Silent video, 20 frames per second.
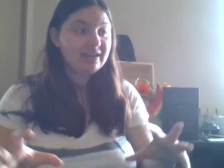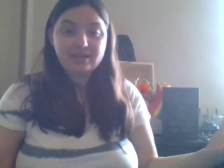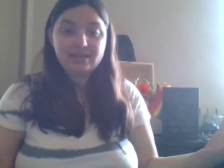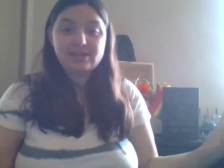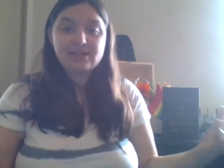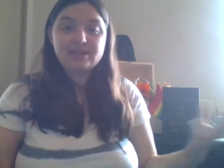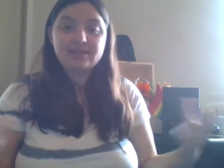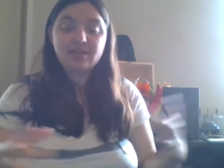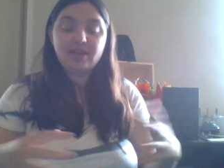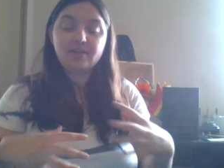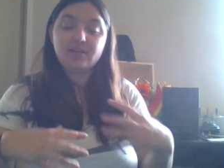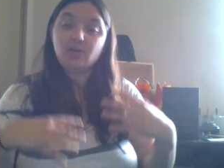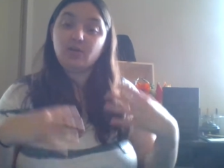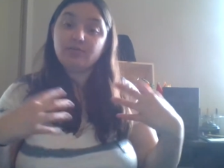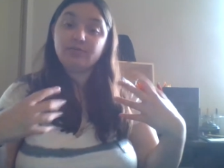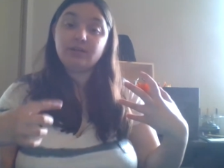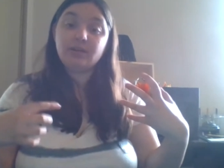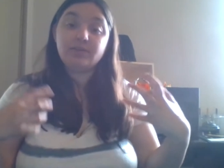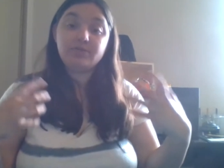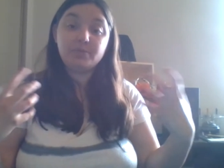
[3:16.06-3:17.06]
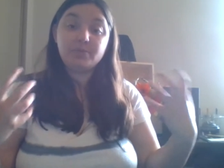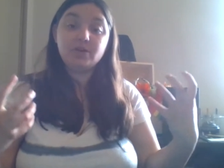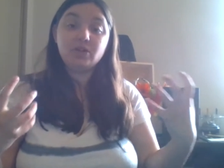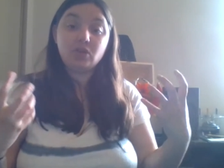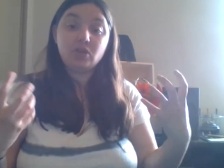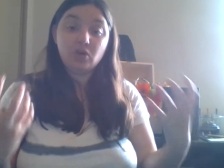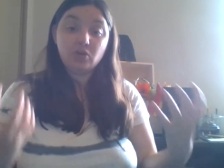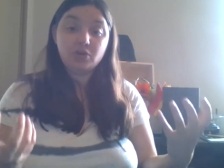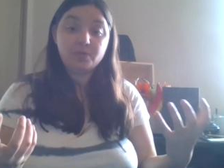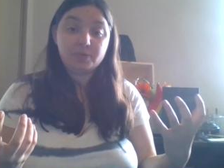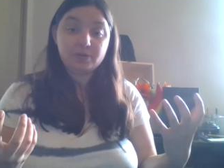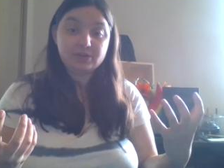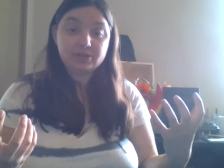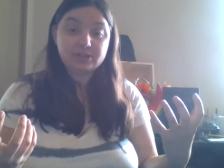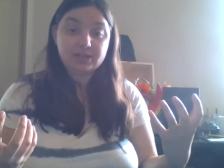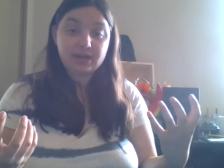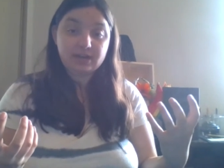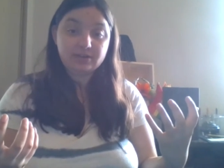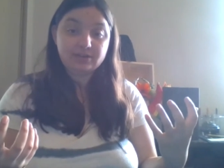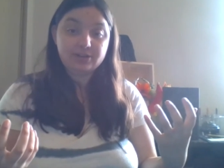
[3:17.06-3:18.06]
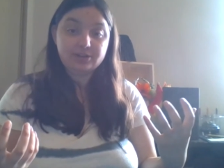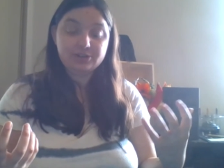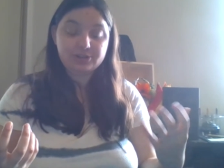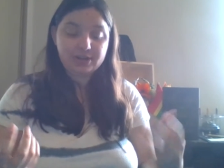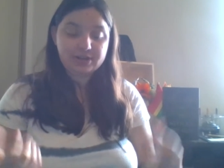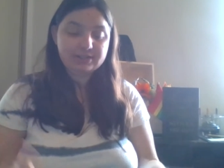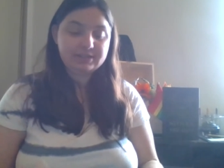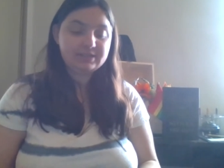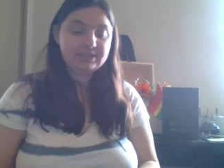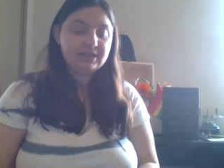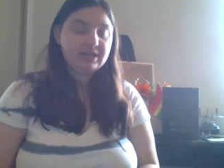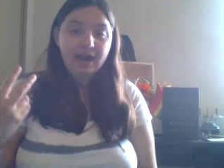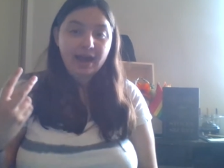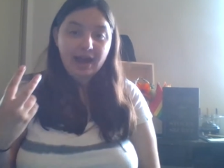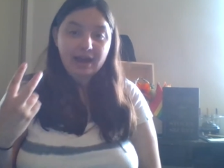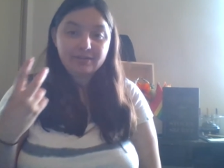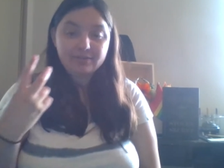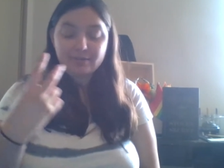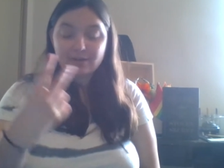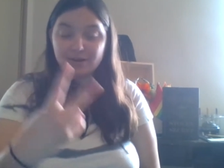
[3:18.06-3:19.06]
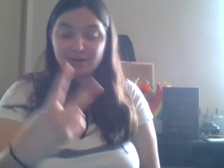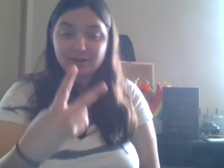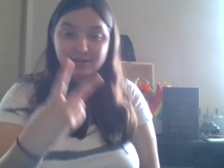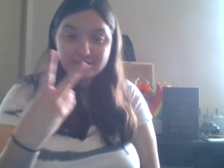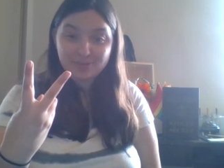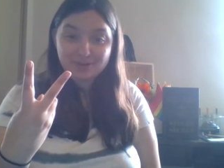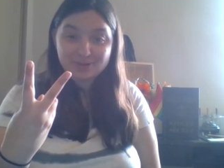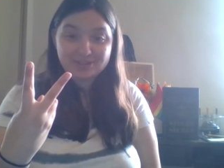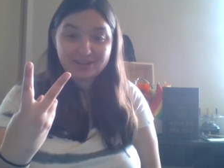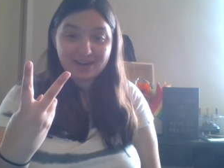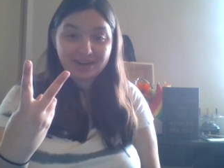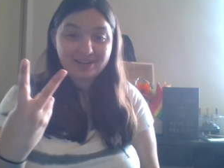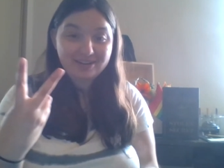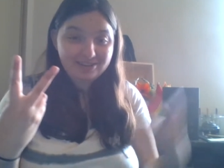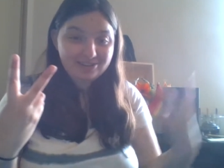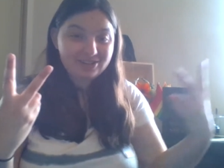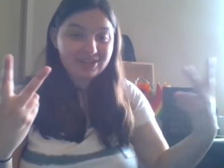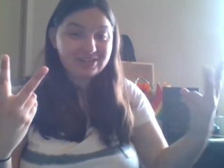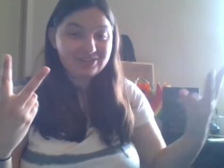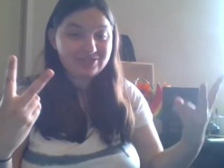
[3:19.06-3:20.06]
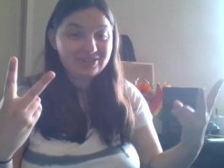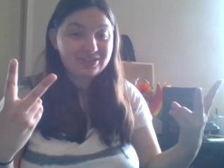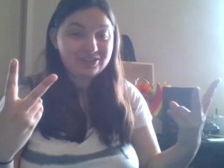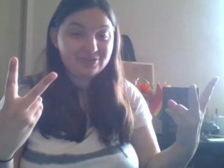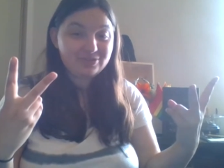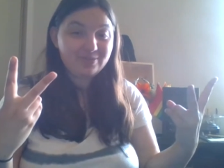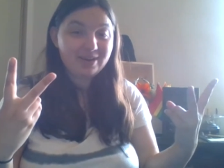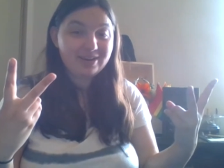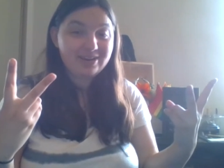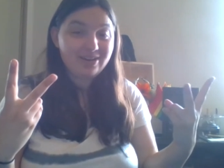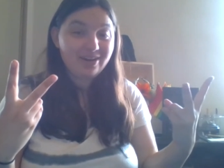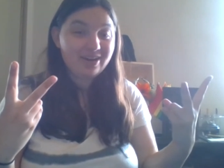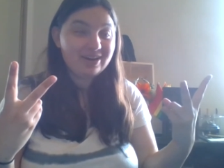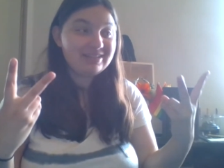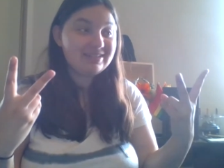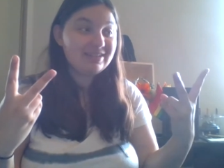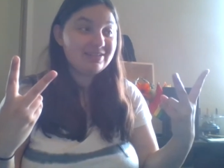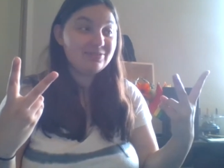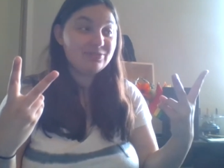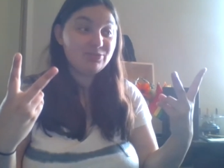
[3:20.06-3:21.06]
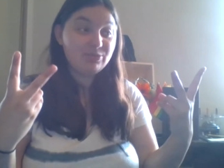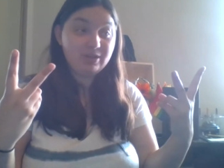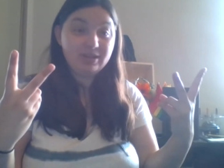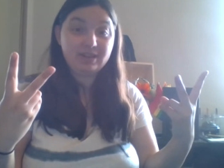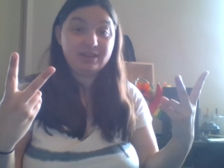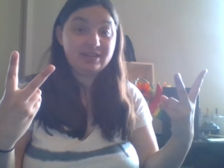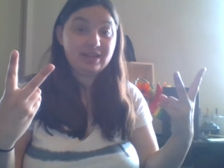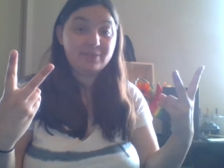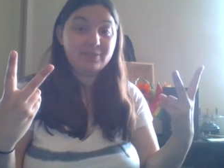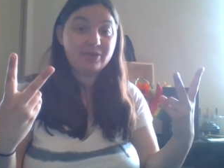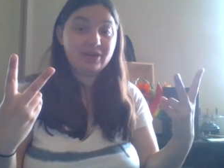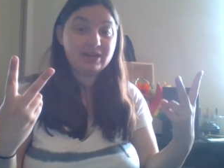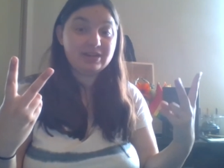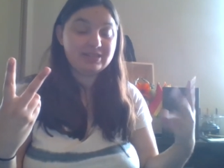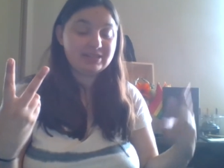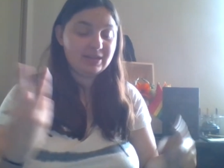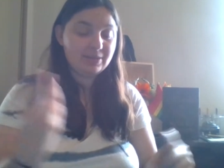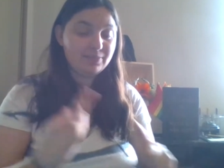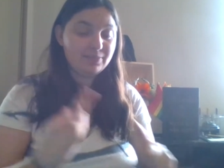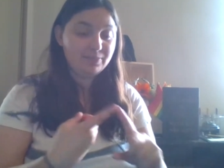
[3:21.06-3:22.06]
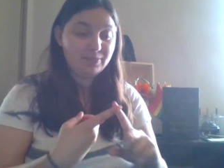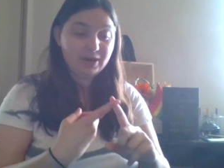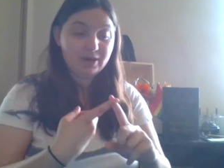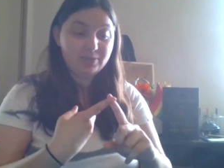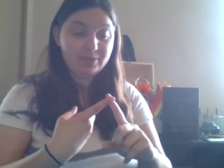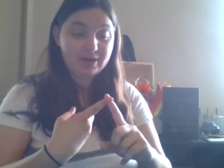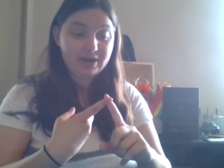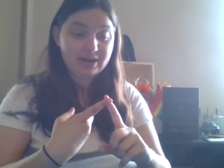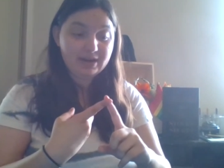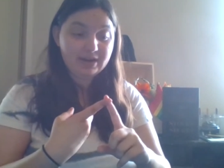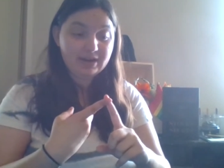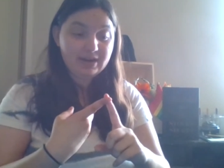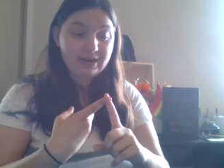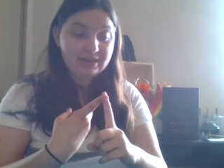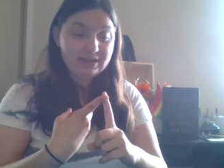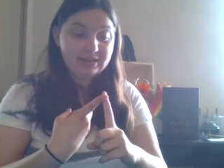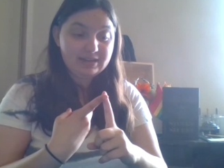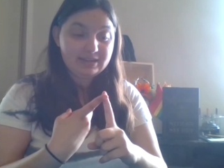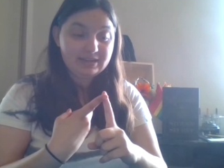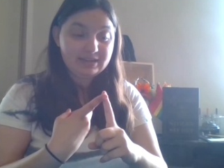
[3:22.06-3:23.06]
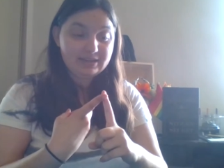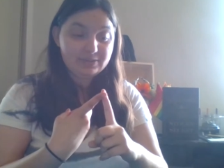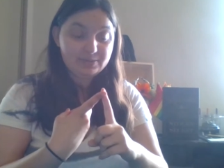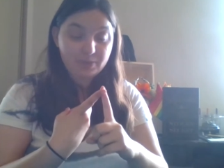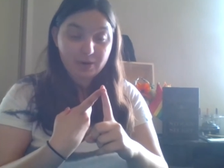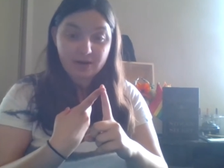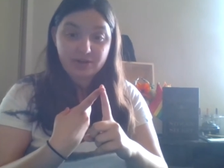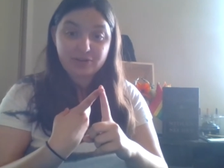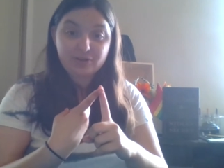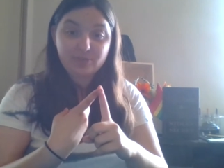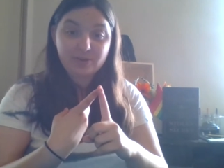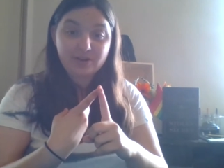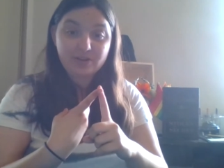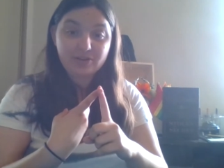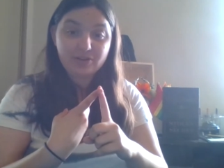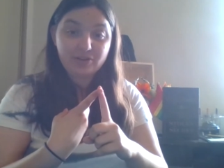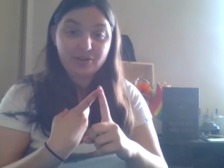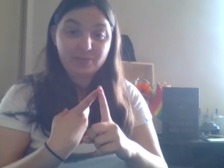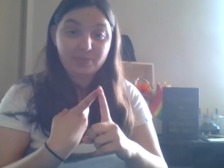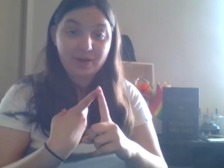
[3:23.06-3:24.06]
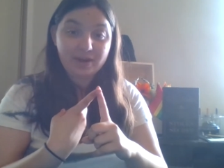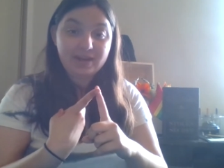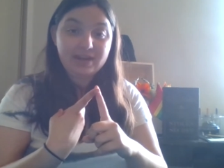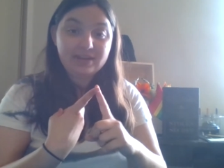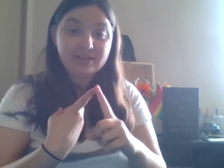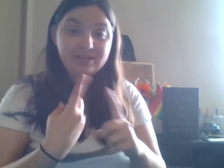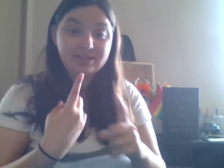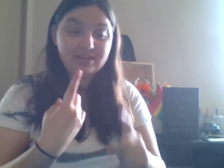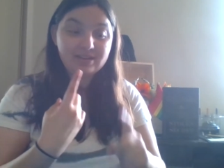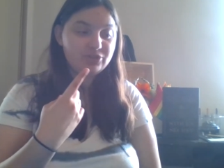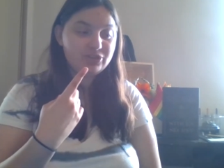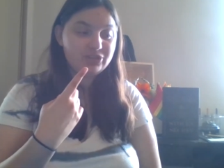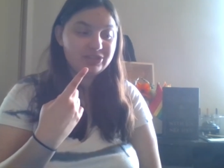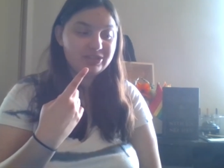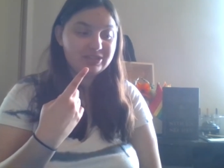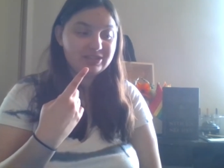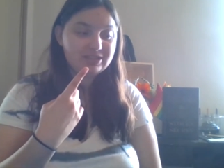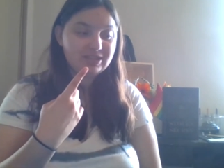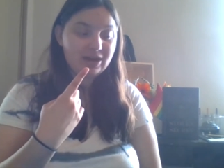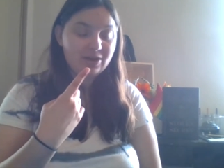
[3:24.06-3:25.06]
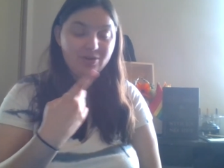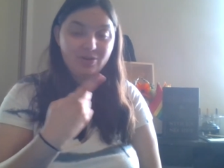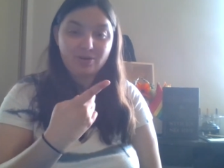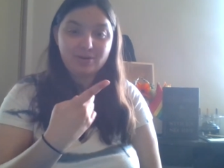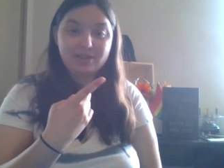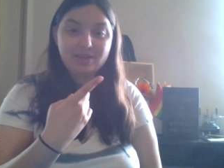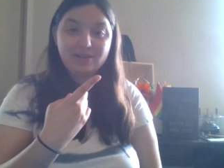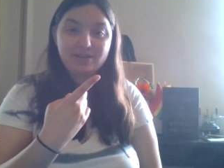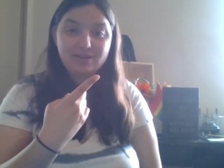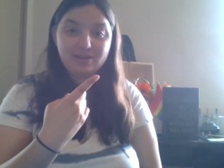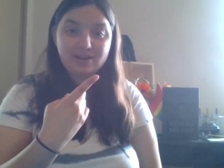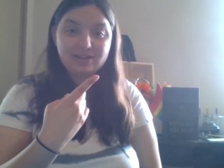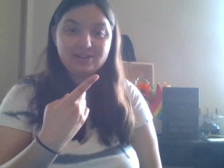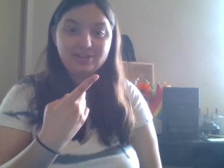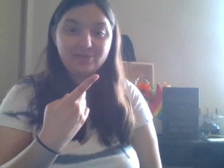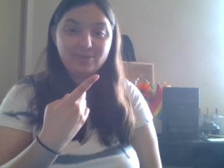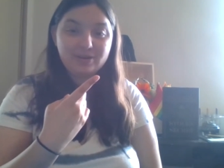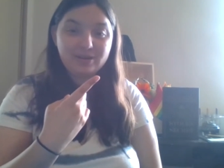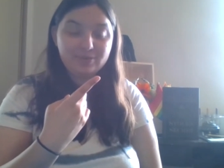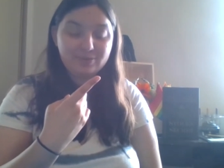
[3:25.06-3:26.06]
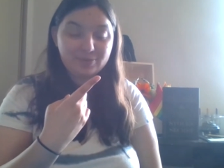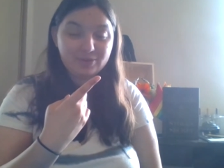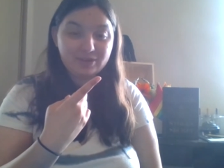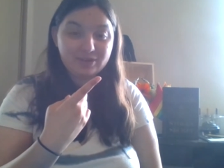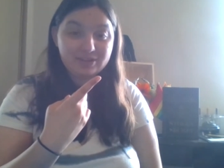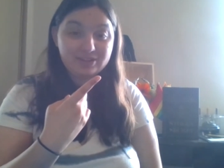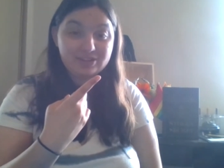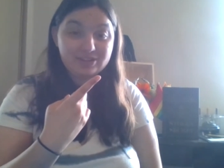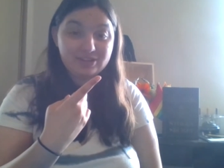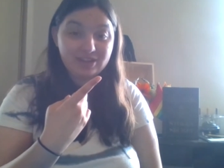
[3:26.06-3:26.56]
you have to give them a load of personality traits. I have personality traits for each of my dogs that really summarize them. Bugbear barks bigger than her bite, so she's outgoingly aggressive but inwardly